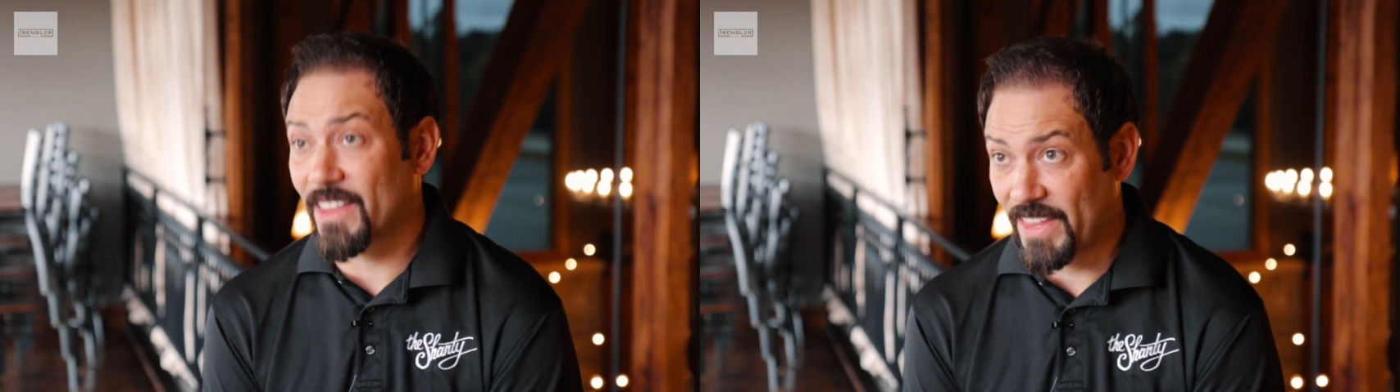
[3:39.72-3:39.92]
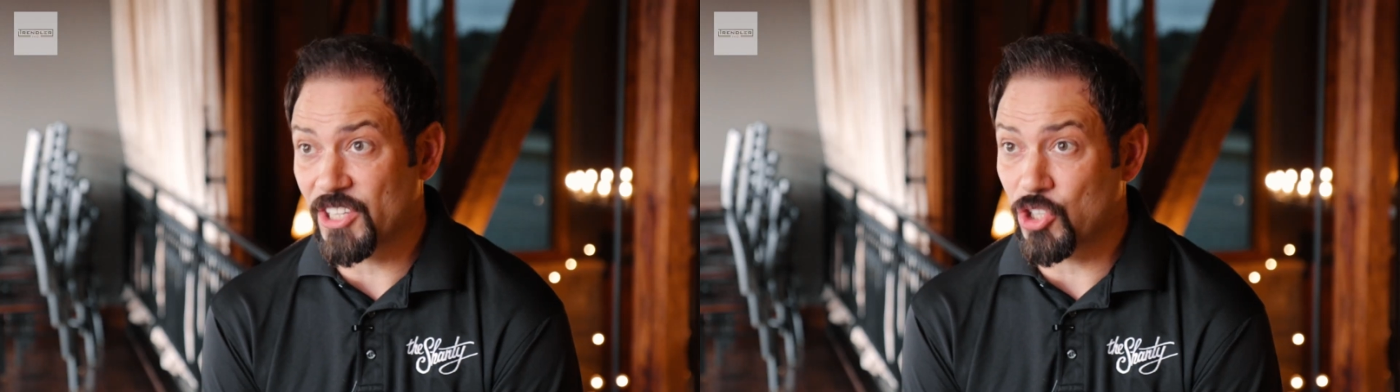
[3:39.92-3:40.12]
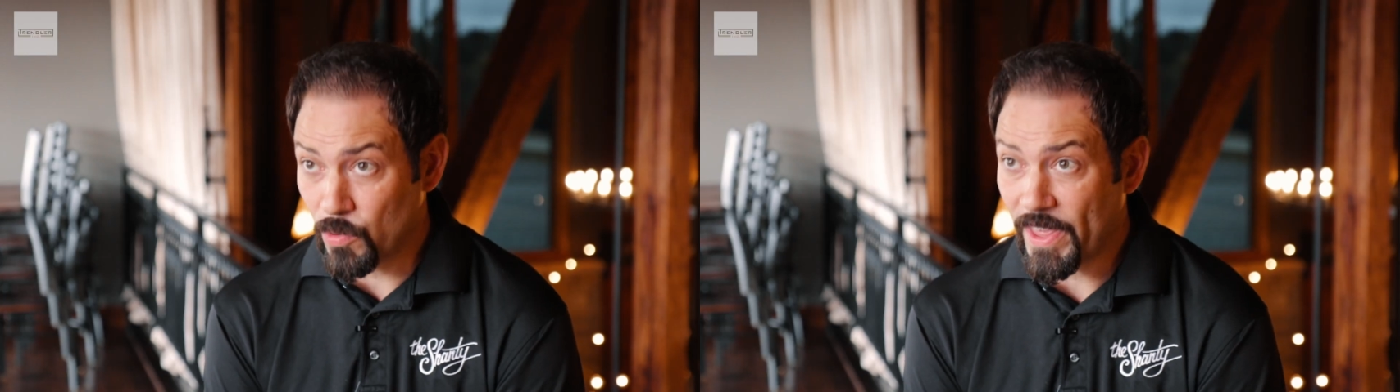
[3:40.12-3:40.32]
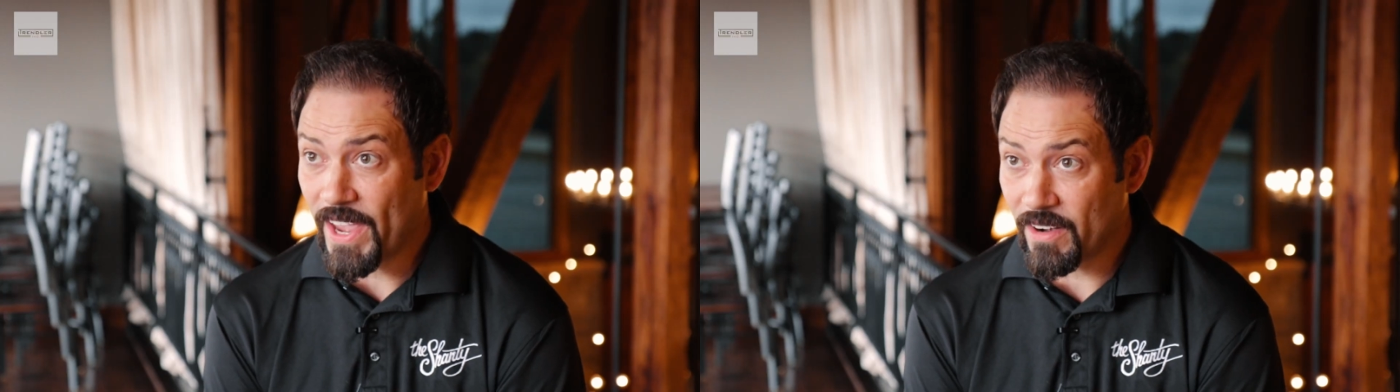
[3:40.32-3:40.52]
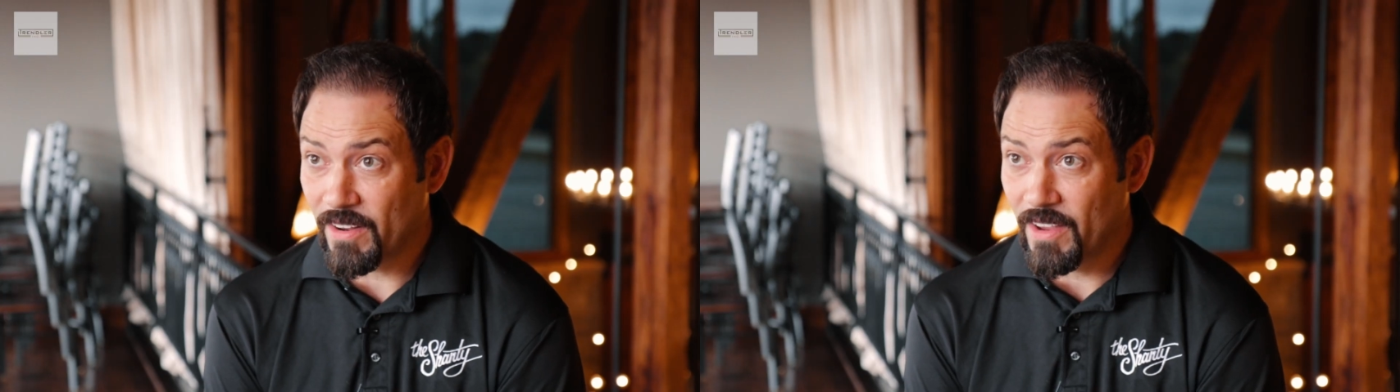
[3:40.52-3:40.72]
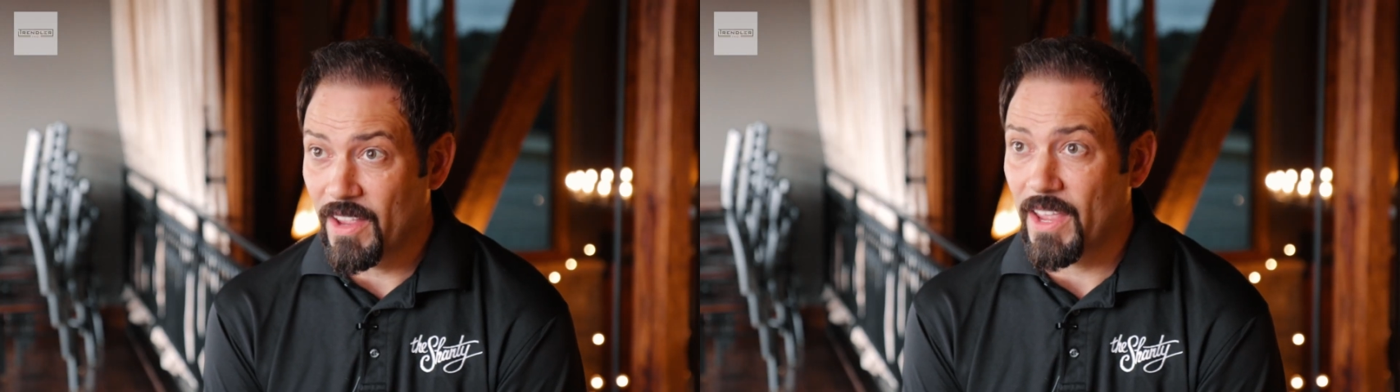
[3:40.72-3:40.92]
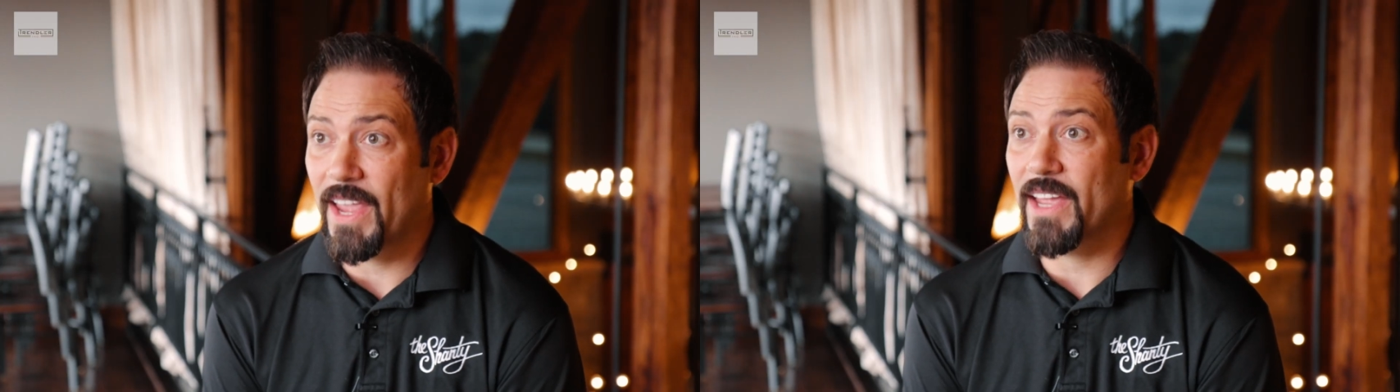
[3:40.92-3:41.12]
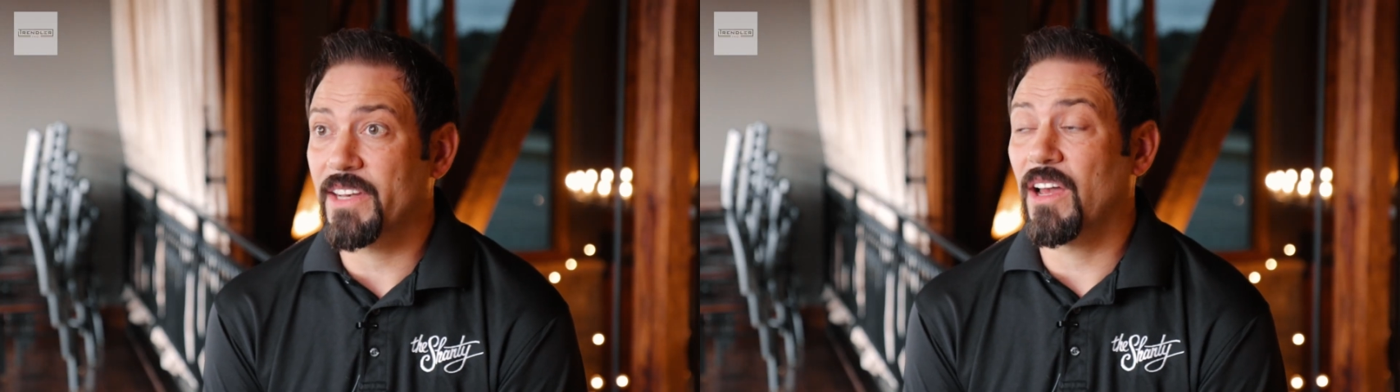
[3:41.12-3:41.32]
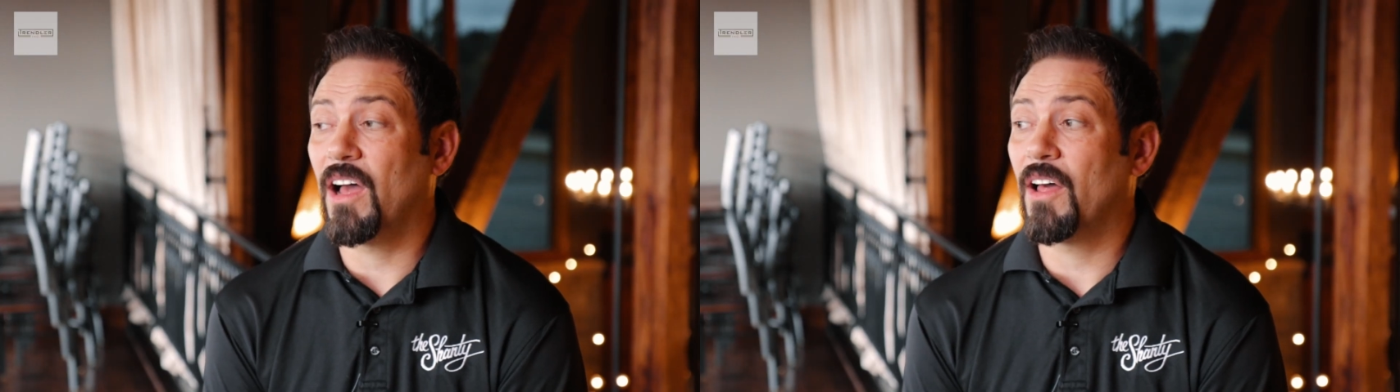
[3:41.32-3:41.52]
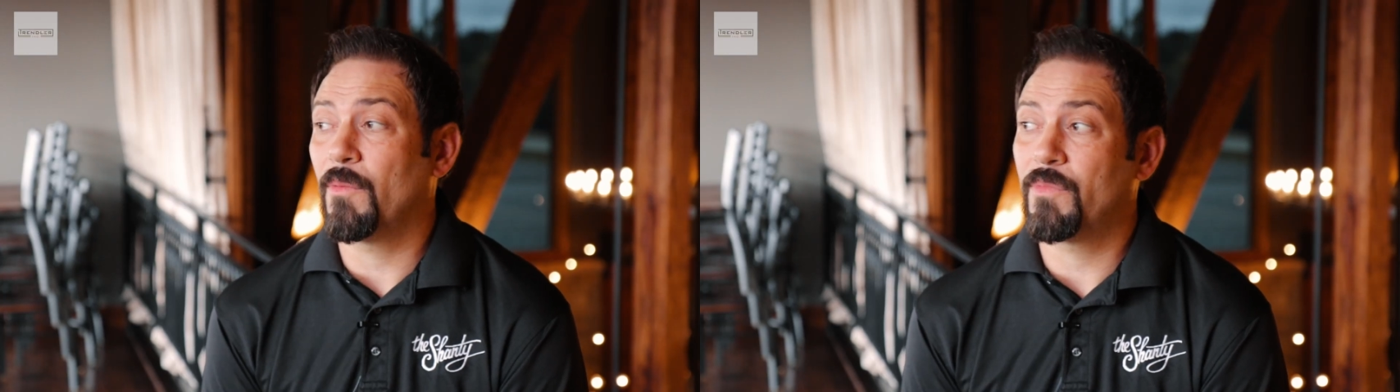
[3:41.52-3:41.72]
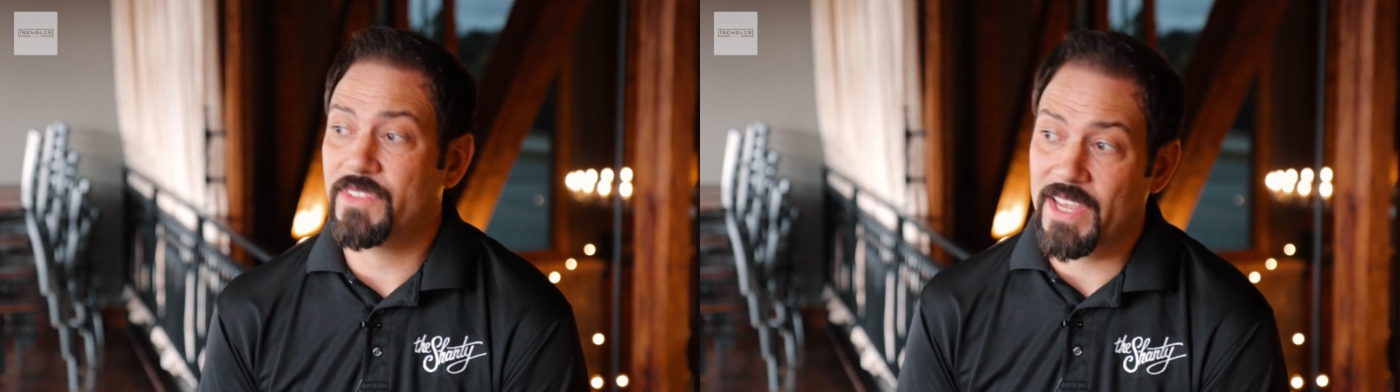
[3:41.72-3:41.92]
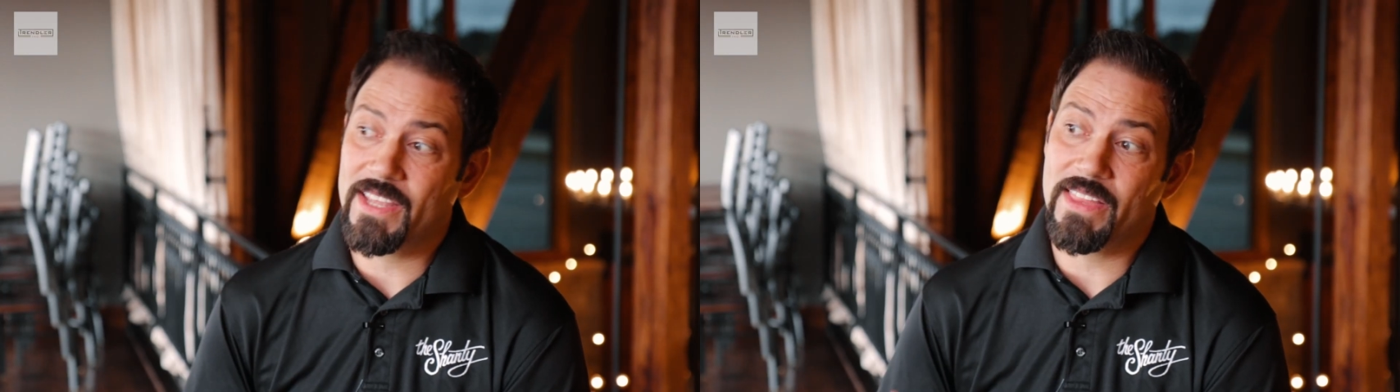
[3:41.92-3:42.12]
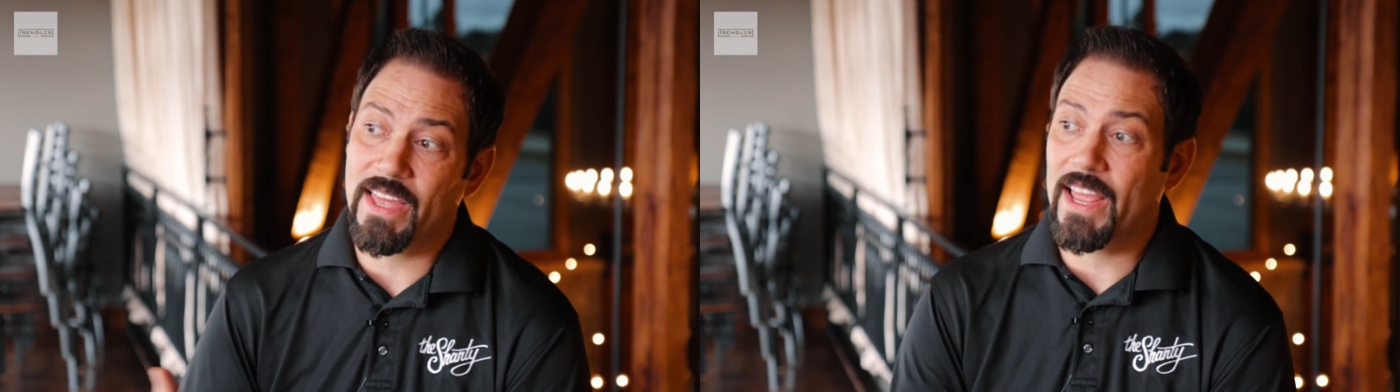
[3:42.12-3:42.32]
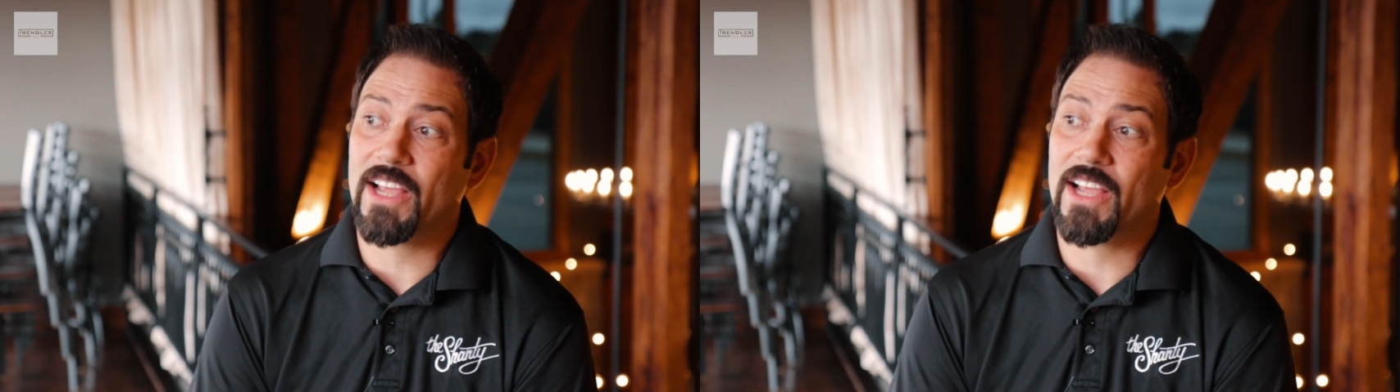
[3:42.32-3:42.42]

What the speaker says: that they do that. And taking that